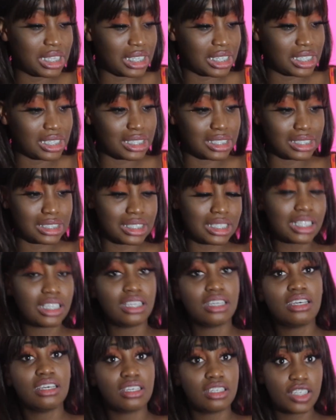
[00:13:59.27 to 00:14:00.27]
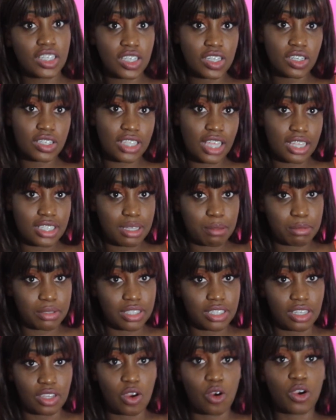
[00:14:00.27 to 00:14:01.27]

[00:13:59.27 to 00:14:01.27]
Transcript: because, you know, that type of thing.